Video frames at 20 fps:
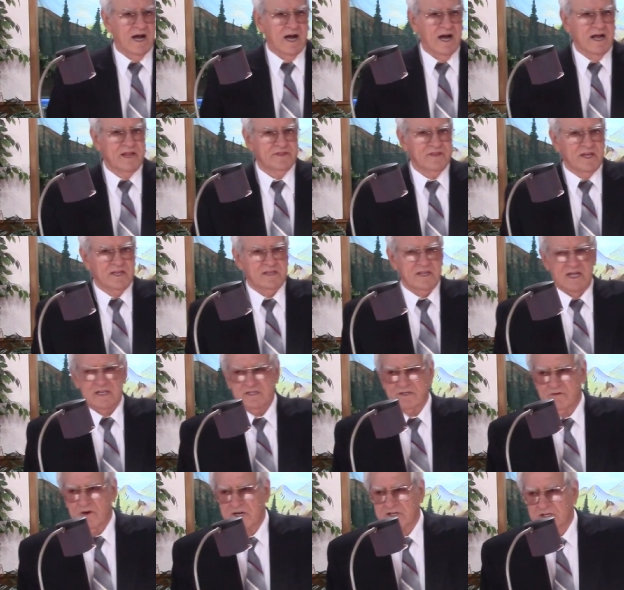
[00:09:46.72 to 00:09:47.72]
I think that's
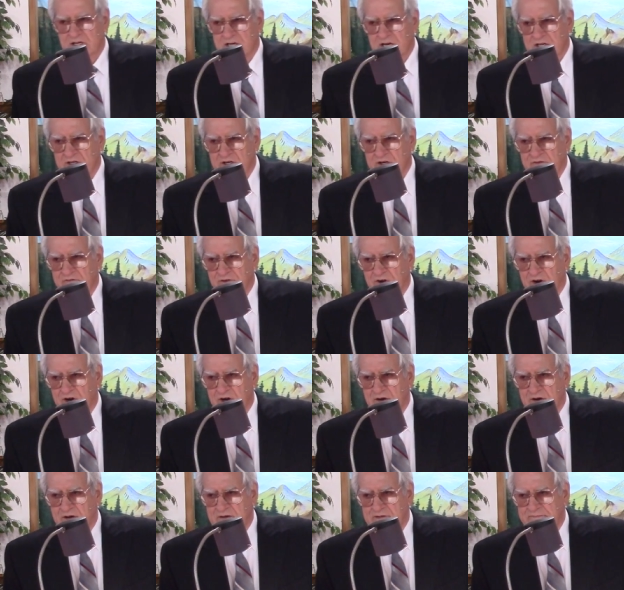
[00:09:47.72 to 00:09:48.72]
stretching it too
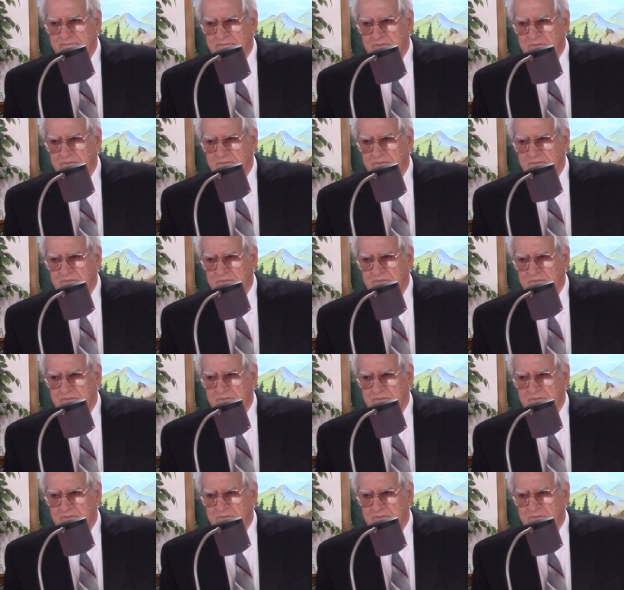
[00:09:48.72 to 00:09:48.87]
far.